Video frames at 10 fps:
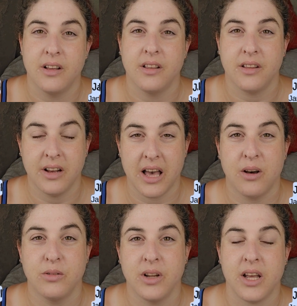The
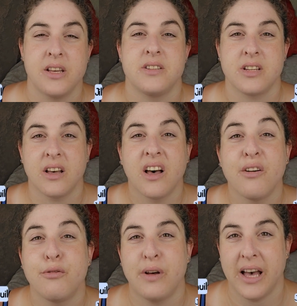noun is
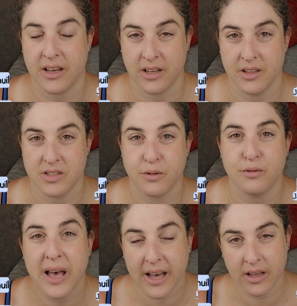geveg. So
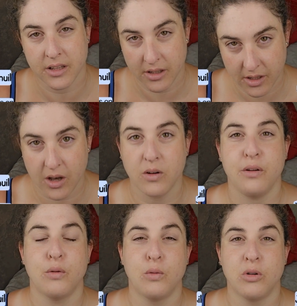veg, only
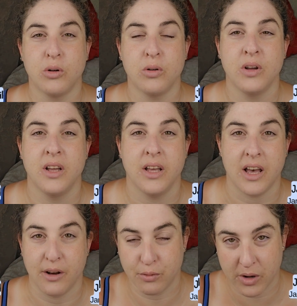for war
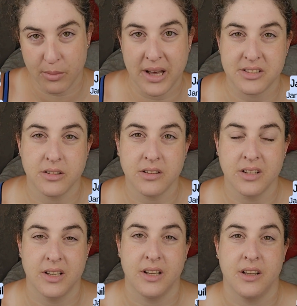and for a battle.
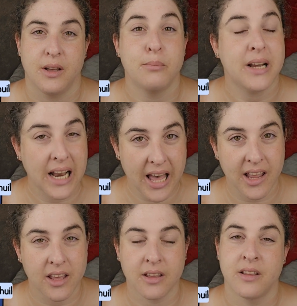
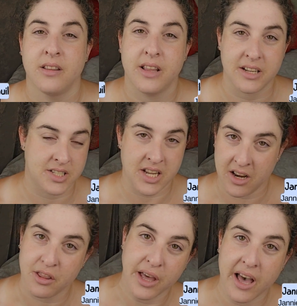Beklei, that's
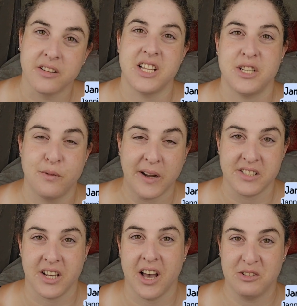anything else that's
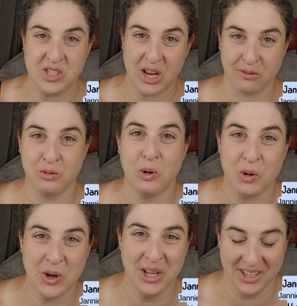fighting outside of war.